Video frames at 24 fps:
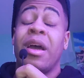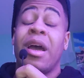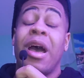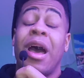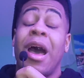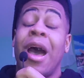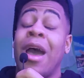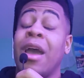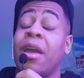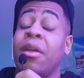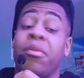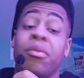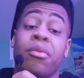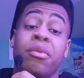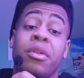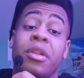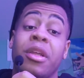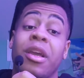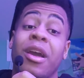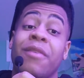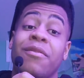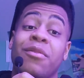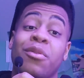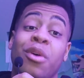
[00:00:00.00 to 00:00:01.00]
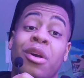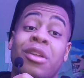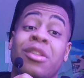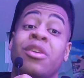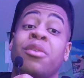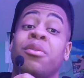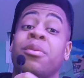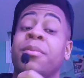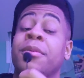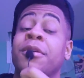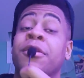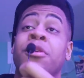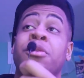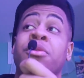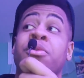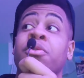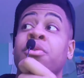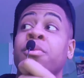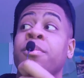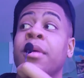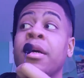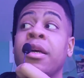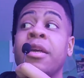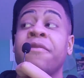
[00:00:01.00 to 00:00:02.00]
I really have no idea what I'm gonna
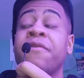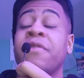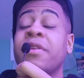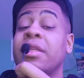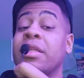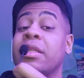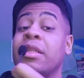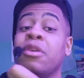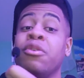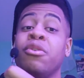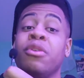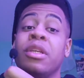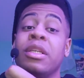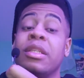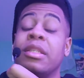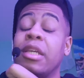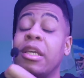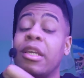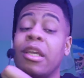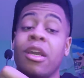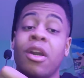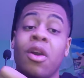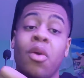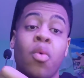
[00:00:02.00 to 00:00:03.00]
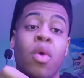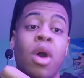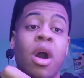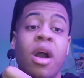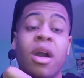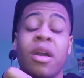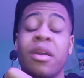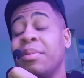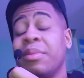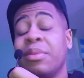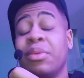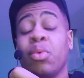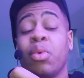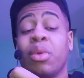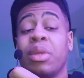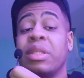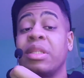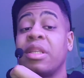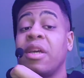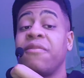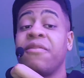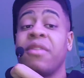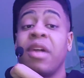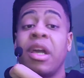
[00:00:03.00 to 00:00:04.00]
do, but if it's literally taking a walk, doing
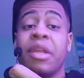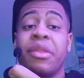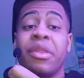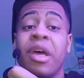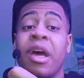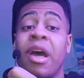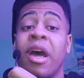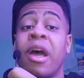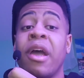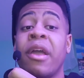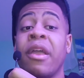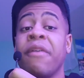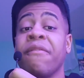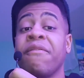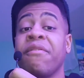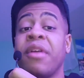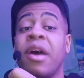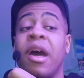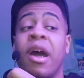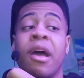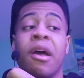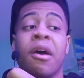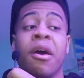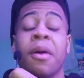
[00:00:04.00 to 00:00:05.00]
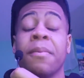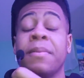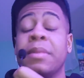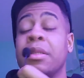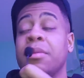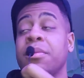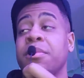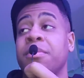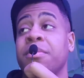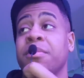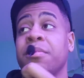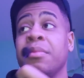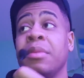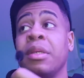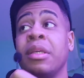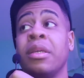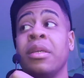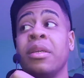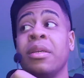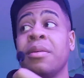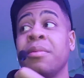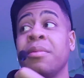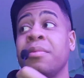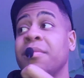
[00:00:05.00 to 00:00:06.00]
stuff like that, if that helps
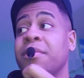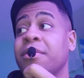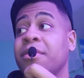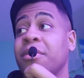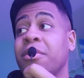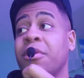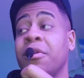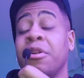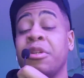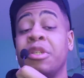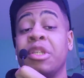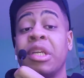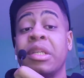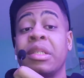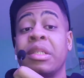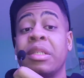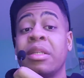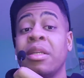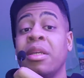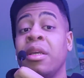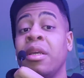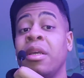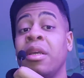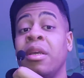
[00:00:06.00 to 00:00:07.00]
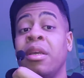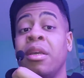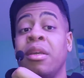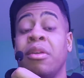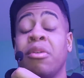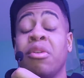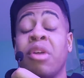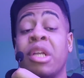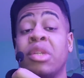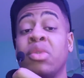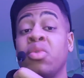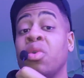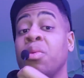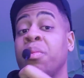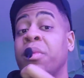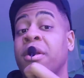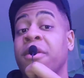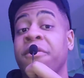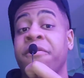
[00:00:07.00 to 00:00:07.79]
me, or just I do a bit of